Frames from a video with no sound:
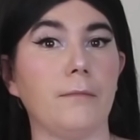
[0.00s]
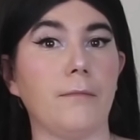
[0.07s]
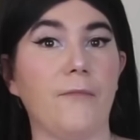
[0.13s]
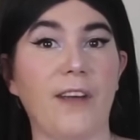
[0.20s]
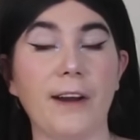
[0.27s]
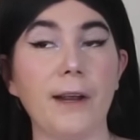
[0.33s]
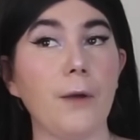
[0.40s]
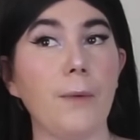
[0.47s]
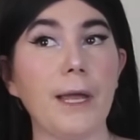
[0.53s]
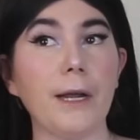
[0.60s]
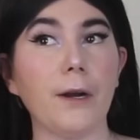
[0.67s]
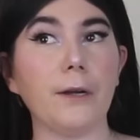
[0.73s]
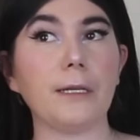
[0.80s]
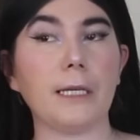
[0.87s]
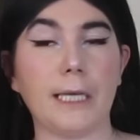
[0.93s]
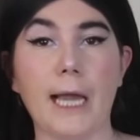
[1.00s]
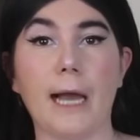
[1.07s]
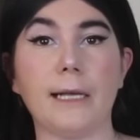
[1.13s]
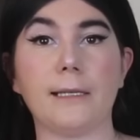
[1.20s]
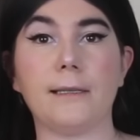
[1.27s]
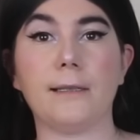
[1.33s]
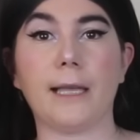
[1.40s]
Very weird,
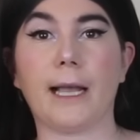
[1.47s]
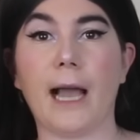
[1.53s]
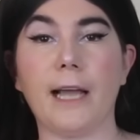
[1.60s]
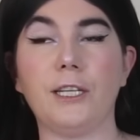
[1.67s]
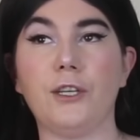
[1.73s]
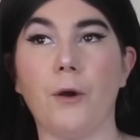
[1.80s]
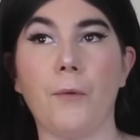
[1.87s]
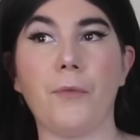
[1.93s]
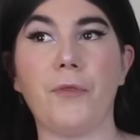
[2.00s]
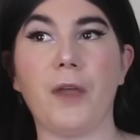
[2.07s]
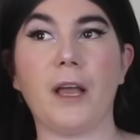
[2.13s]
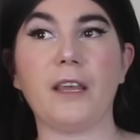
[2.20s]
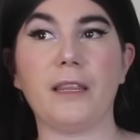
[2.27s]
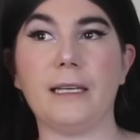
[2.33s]
yes. Like, I don't think